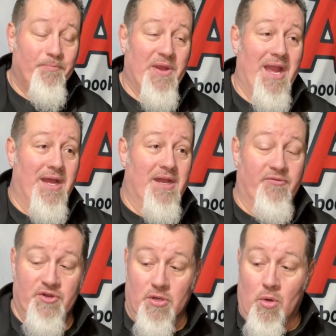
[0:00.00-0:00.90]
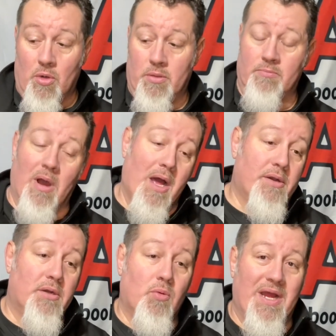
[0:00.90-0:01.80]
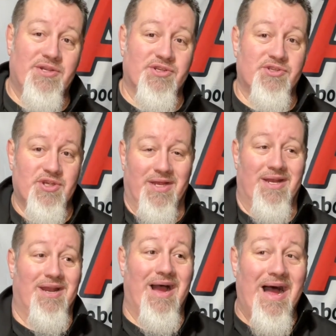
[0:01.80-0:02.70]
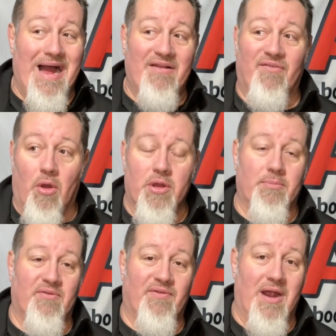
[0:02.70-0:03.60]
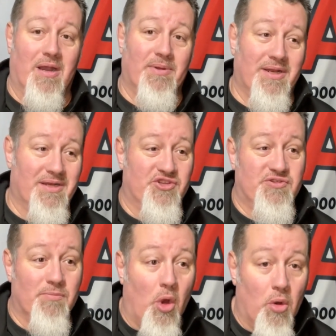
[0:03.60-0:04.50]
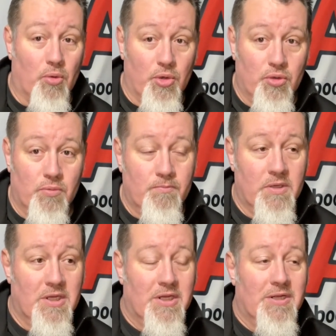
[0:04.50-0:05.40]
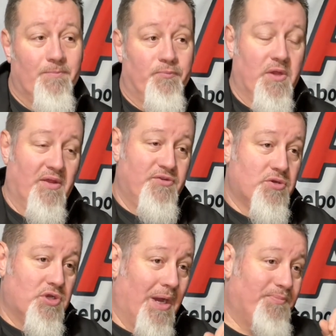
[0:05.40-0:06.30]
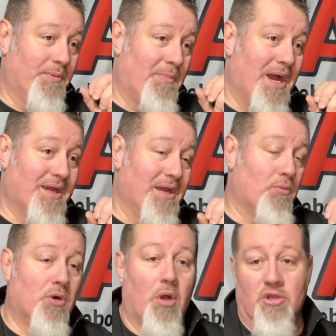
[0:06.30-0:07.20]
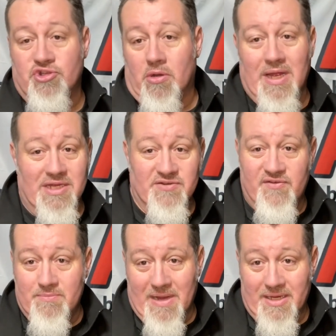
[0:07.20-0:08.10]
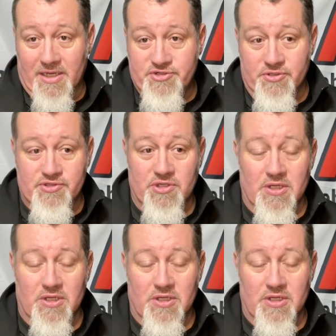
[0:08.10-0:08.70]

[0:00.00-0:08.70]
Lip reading: And if you're on monitor wedges and in a high volume environment in a small room, if you cup the mic, it will cause all kinds of feedback issues.